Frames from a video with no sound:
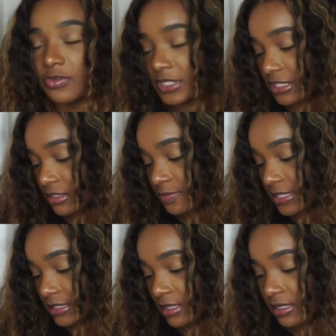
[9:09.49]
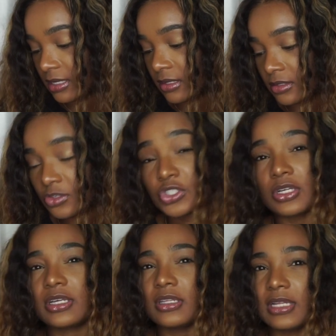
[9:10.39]
which is basically
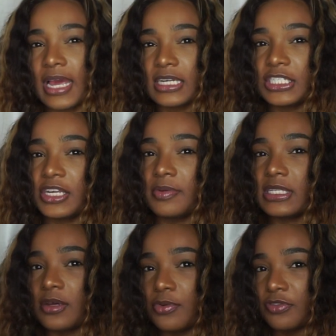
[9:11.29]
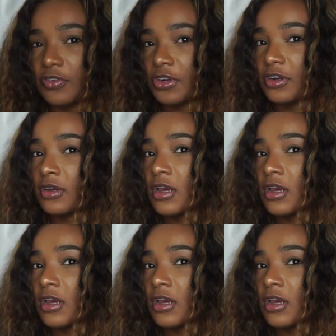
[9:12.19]
usually the like shape that I prefer